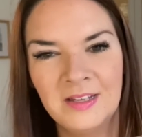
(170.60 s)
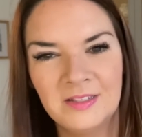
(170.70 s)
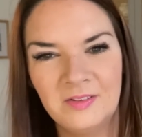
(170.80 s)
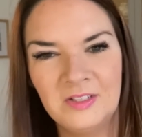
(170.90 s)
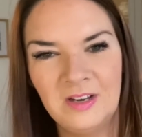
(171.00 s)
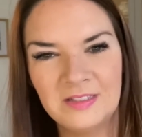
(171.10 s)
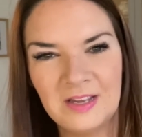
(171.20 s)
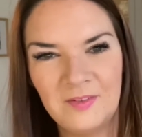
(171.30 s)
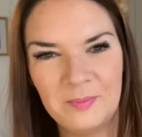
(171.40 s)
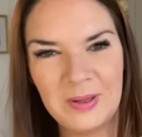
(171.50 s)
So I do like to
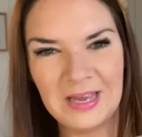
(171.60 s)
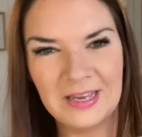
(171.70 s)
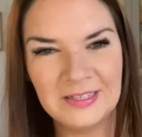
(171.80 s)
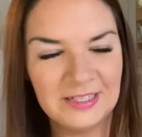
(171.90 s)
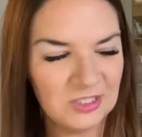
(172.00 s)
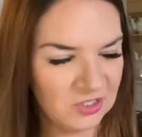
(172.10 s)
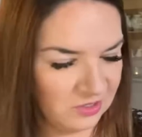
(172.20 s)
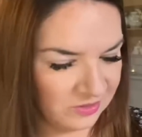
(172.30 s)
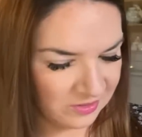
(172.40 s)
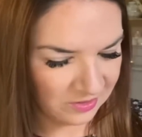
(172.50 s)
have a packet of
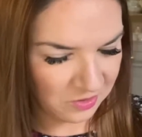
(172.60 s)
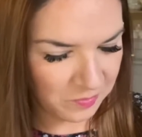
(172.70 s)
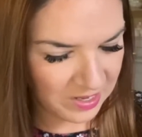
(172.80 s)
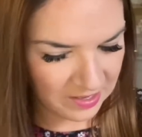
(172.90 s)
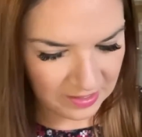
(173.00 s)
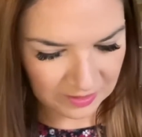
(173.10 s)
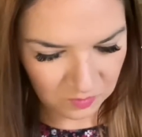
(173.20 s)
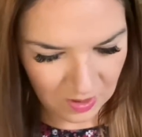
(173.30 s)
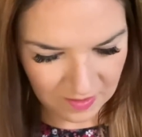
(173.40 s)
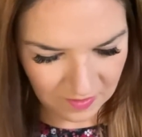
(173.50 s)
tissues on me in this
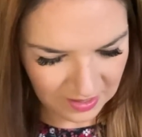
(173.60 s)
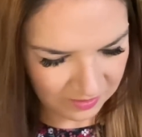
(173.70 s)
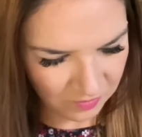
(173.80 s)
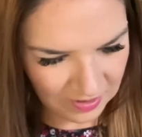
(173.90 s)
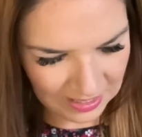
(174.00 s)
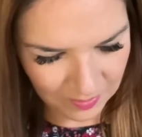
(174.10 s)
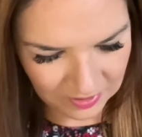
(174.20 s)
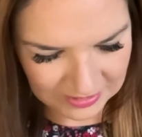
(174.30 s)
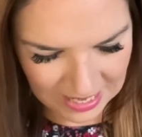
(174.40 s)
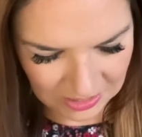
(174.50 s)
weather. These are really
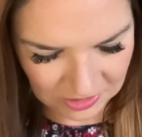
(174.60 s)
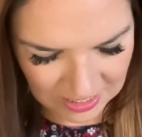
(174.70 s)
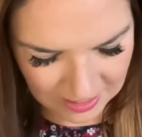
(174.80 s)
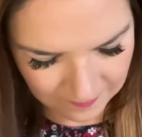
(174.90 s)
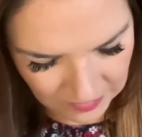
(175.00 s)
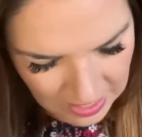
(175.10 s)
pretty, actually.